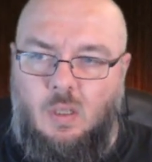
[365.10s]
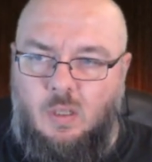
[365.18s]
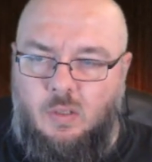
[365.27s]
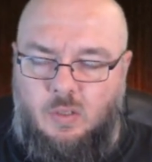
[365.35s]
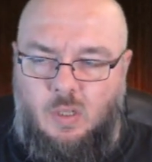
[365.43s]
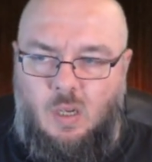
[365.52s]

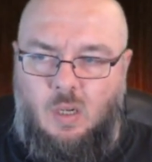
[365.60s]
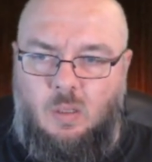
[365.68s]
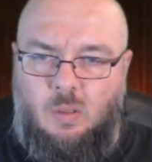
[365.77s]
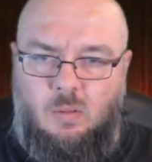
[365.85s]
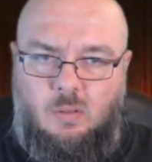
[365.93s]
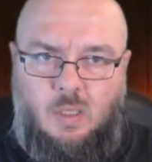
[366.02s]

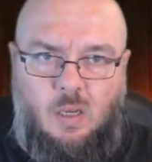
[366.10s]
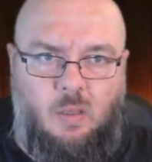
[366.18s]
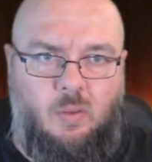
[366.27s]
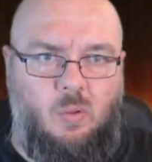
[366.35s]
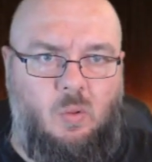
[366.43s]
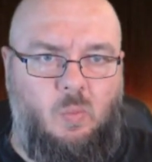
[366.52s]
so I
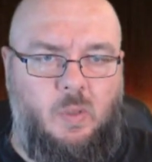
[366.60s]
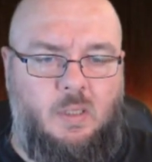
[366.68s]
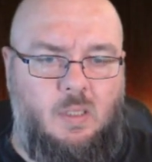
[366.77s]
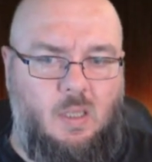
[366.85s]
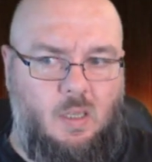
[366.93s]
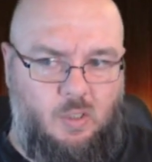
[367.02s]
thought we'd
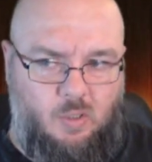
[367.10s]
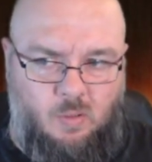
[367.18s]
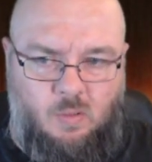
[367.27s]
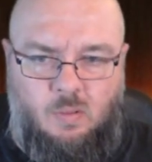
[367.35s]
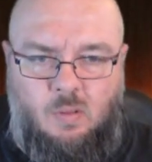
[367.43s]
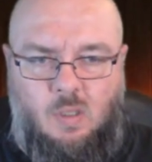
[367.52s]
touch
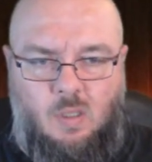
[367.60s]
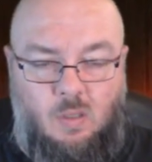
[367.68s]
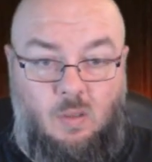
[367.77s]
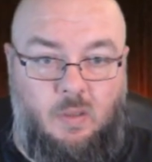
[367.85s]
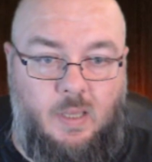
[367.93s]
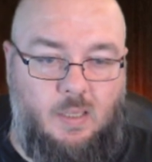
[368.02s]
on a
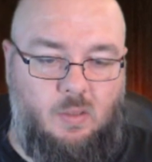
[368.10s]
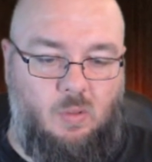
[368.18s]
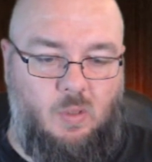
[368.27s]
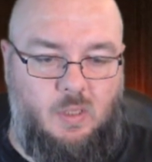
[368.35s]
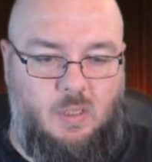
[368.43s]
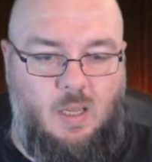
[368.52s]
lot of that
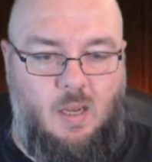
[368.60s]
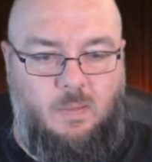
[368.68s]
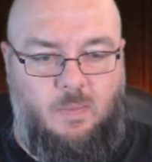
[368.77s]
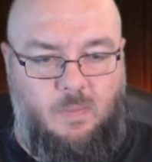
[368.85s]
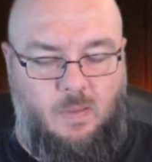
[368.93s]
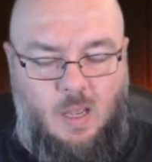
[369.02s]
sort of stuff.
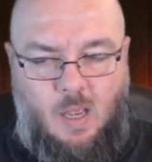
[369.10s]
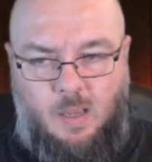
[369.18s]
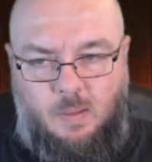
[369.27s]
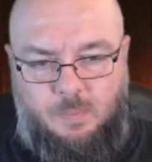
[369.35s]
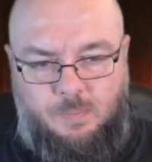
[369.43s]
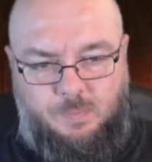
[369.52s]

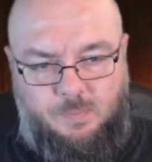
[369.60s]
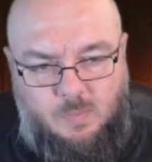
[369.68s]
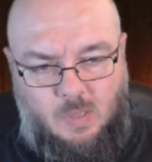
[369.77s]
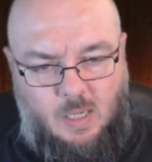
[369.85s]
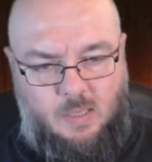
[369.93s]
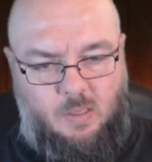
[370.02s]
Um,
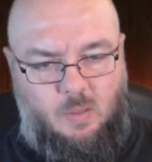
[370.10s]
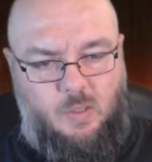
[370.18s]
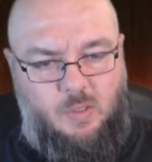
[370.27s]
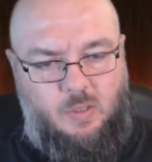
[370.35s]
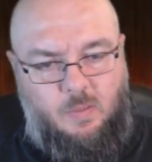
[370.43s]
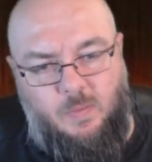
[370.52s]
classic
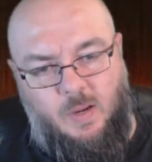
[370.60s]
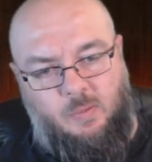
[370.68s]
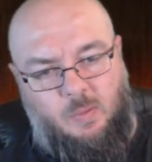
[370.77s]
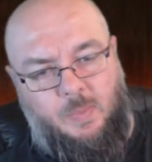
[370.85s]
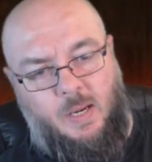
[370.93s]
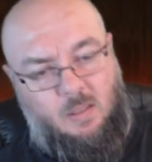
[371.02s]
question:
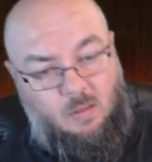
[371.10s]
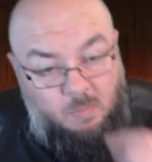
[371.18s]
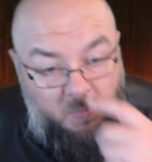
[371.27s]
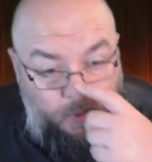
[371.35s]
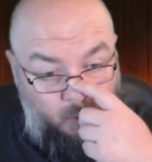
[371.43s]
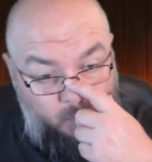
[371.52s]
favorite battle
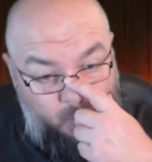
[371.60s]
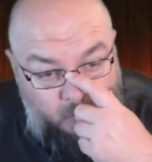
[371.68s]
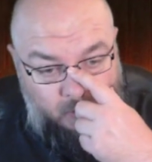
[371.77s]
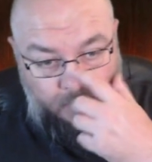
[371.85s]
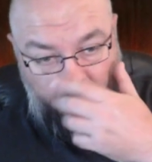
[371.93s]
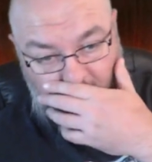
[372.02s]
moment
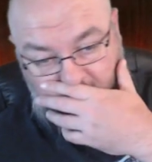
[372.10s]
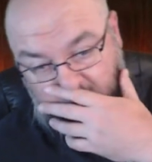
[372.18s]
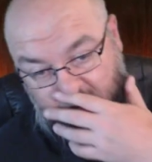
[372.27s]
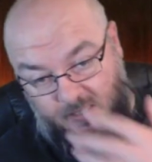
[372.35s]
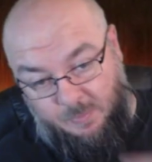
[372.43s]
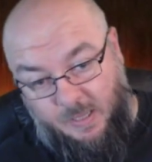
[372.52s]
in a
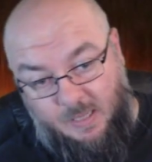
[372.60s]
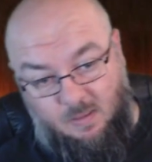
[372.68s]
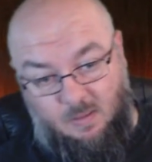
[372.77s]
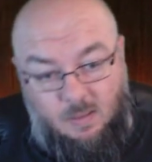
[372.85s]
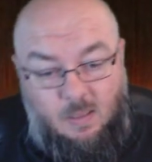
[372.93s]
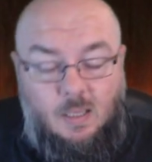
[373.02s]
particular battle.